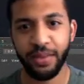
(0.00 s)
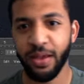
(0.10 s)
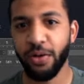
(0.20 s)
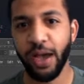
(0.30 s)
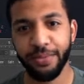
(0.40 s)

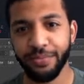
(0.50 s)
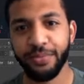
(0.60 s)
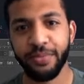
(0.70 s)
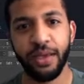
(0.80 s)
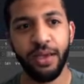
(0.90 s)
Okay,
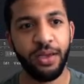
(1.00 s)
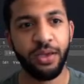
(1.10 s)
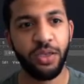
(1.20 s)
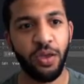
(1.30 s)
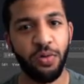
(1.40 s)

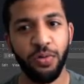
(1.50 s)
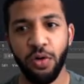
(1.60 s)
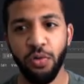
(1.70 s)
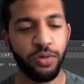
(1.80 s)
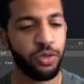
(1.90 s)
so
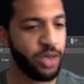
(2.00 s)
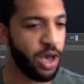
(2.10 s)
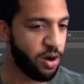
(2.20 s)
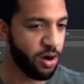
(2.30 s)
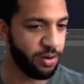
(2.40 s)
cool. So we
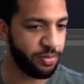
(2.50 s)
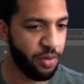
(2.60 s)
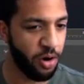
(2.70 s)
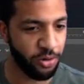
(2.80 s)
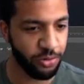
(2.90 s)
got our
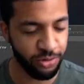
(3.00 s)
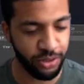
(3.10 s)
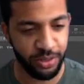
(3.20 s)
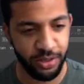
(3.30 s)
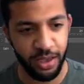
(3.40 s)

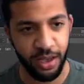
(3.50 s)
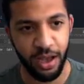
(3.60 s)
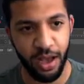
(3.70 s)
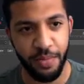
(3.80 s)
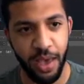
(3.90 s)
particles,
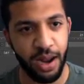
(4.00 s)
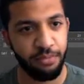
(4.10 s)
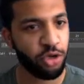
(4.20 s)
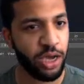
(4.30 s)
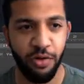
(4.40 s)
and I'm
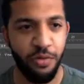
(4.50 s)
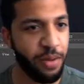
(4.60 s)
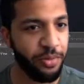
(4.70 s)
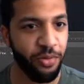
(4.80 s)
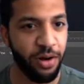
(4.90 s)
trying to
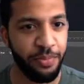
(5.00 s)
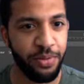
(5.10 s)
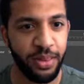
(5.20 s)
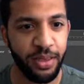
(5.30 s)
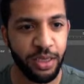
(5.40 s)
remember where I
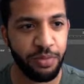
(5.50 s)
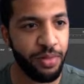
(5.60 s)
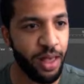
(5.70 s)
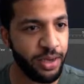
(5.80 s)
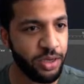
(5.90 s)
put the
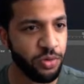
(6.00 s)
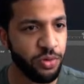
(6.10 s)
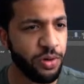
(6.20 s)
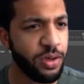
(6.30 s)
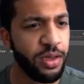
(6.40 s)
spline
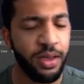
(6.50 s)
tool.